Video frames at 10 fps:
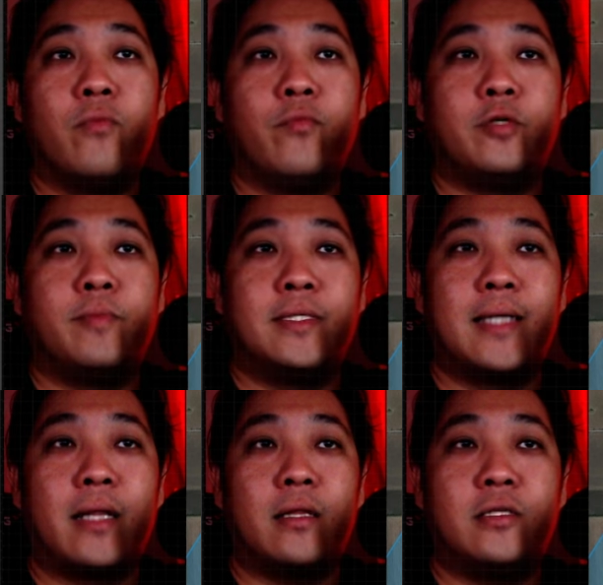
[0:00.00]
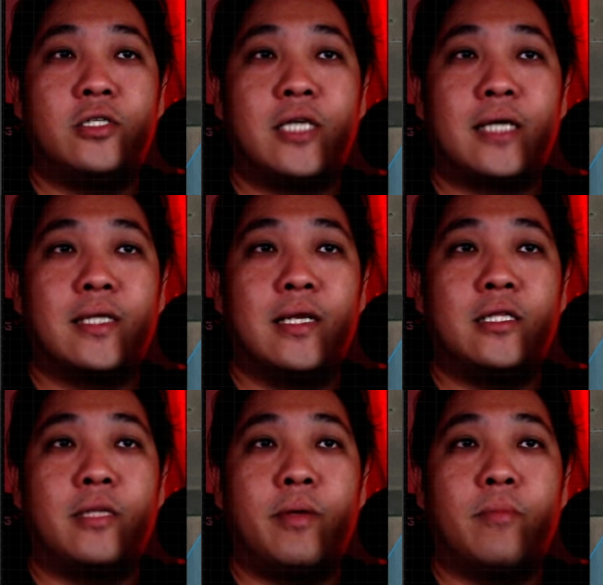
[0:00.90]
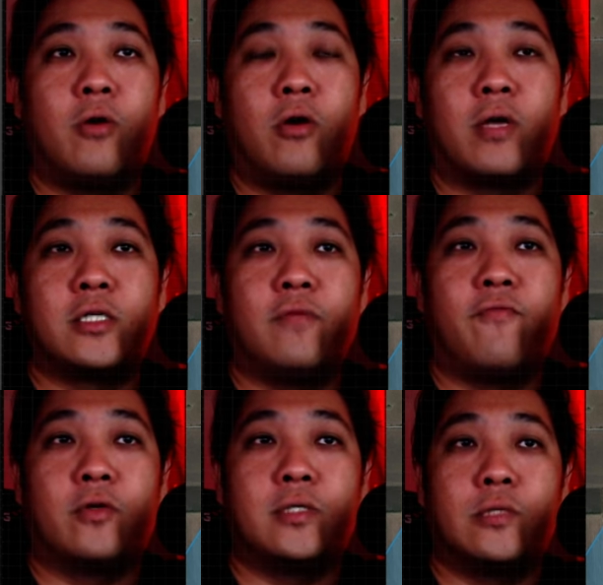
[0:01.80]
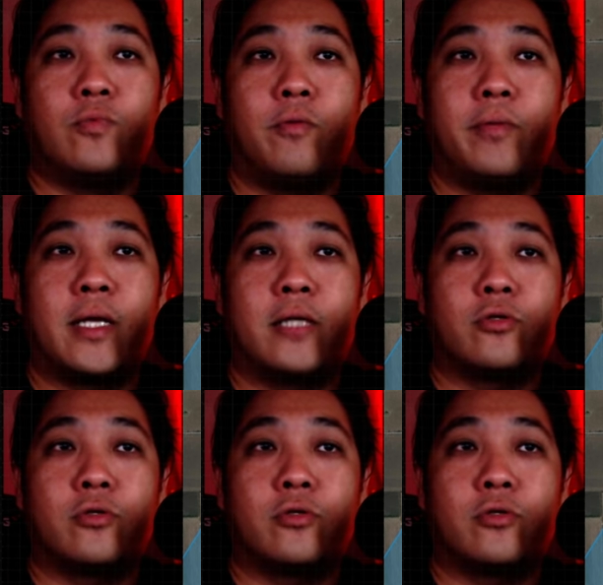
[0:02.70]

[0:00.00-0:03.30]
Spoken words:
which means that just a little bit more Russian forces will be